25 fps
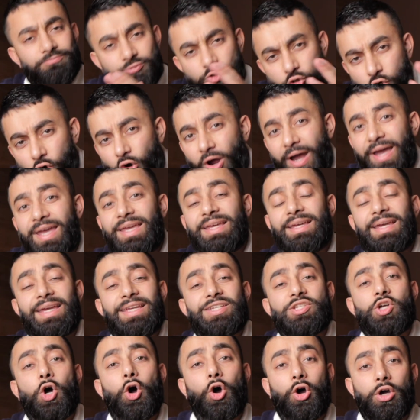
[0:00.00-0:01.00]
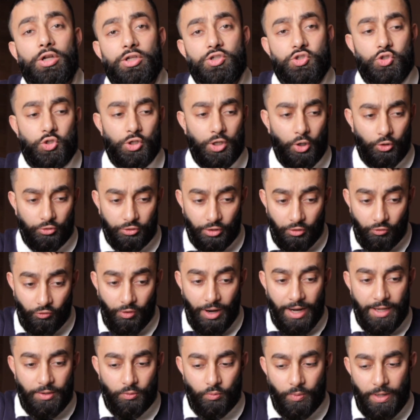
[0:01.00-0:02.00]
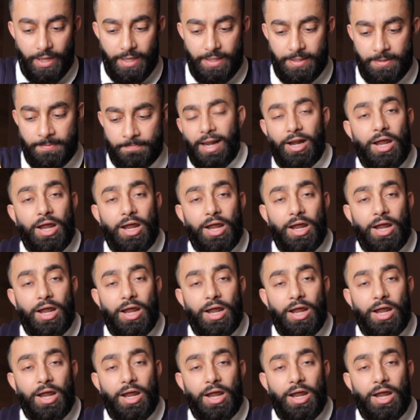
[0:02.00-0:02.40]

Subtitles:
trying his hardest to go the right way.